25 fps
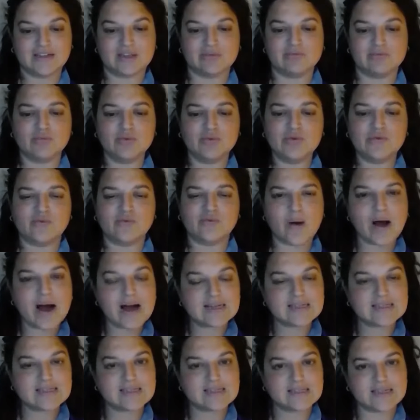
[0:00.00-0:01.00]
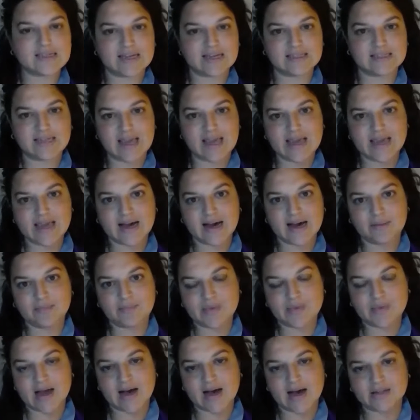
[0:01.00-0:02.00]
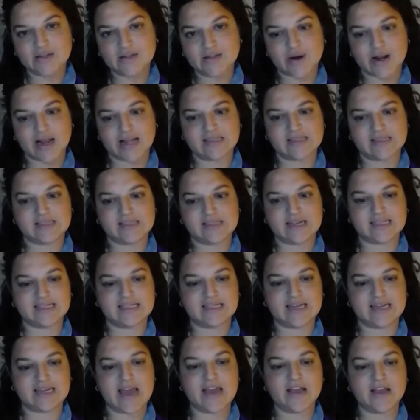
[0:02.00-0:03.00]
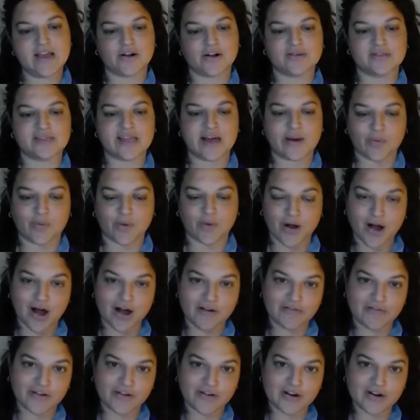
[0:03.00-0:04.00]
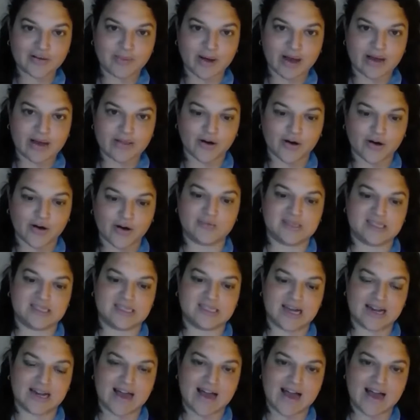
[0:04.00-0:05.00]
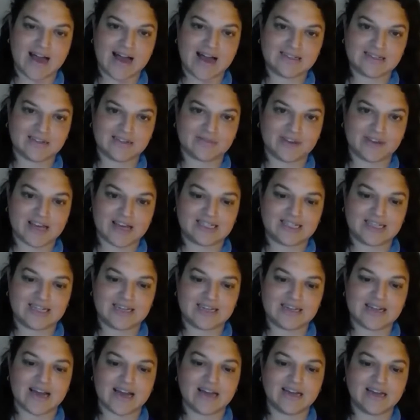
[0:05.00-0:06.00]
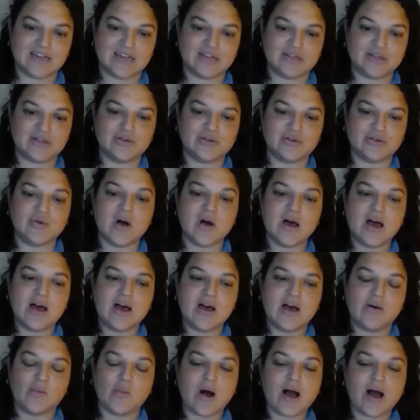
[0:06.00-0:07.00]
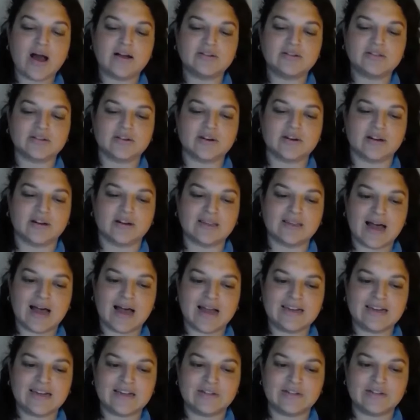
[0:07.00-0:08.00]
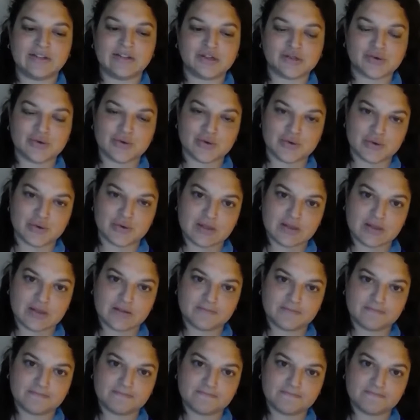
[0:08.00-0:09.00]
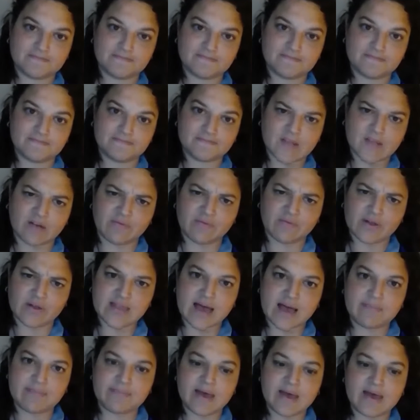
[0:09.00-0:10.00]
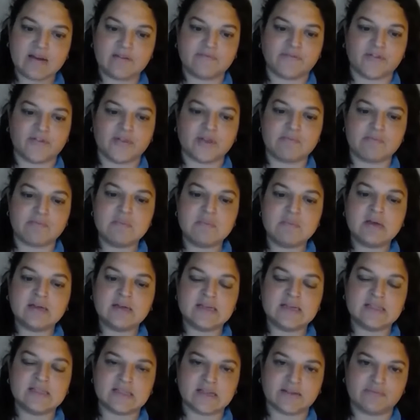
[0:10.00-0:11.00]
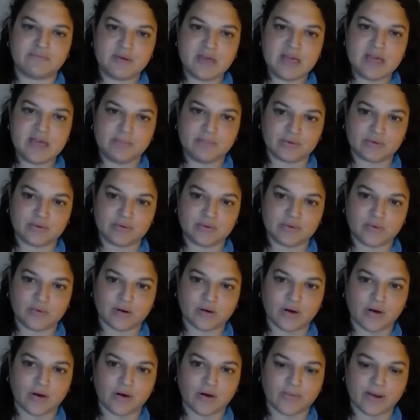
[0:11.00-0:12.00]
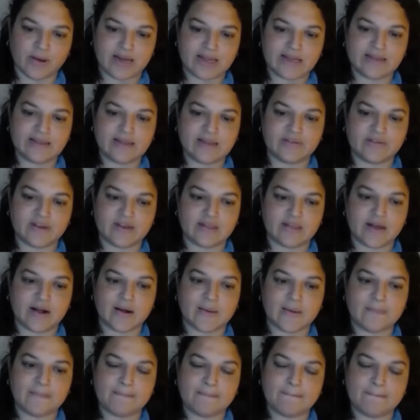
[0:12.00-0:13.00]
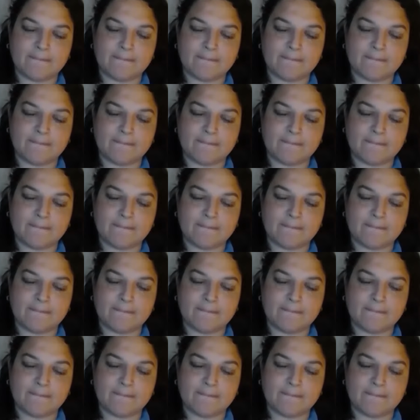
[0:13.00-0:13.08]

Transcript: to move west and take up the 160 acres that were offered by the Homestead Act of 1892, Wilder elided the truth and what that meant for the millions of people who were already living there.